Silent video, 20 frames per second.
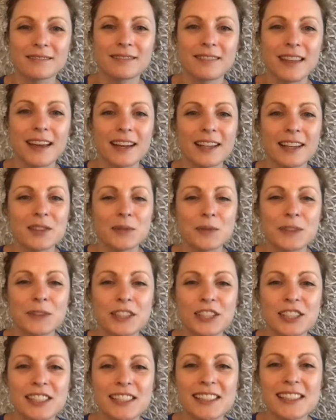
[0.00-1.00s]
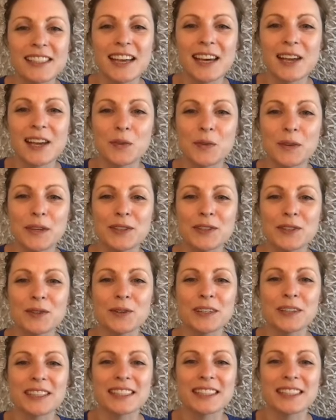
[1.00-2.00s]
that its riches and
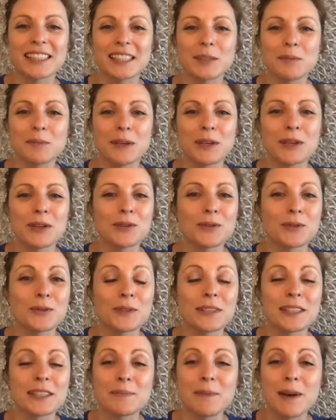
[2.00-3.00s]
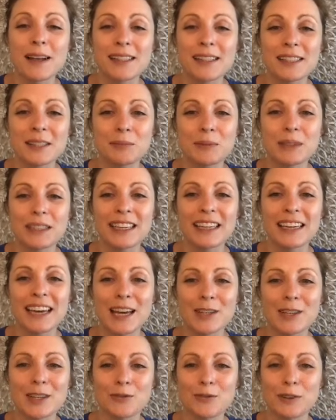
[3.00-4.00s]
resources be used responsibly
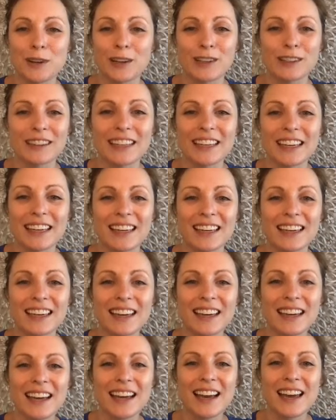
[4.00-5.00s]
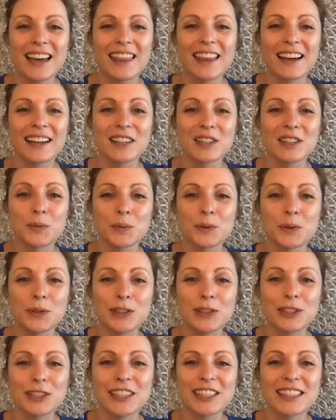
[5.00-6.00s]
and fairly, that its
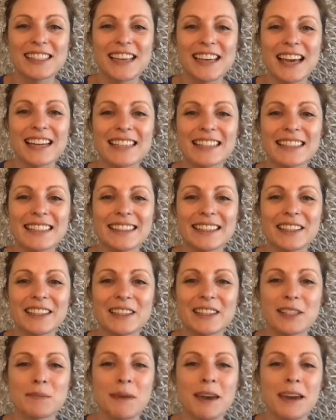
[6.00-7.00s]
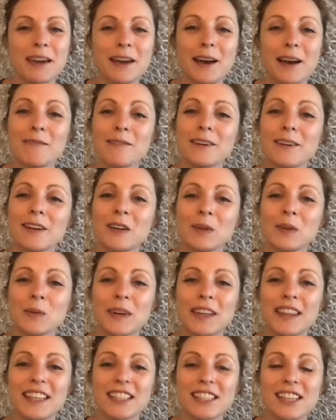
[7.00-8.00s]
rulers and leaders may govern
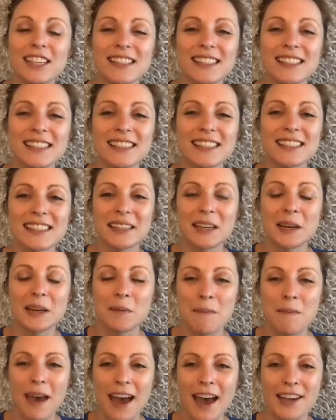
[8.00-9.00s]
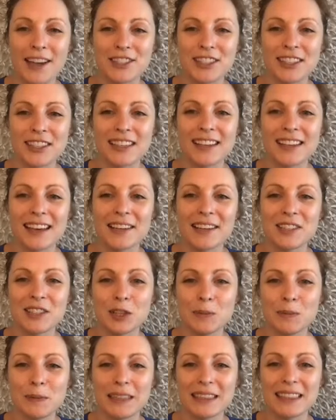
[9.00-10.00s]
with justice, compassion, and
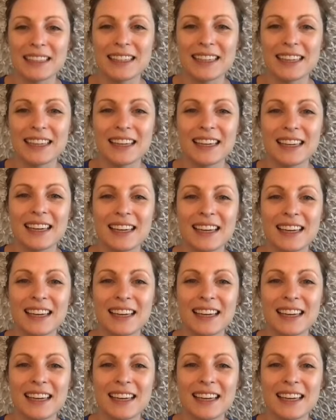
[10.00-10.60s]
humility,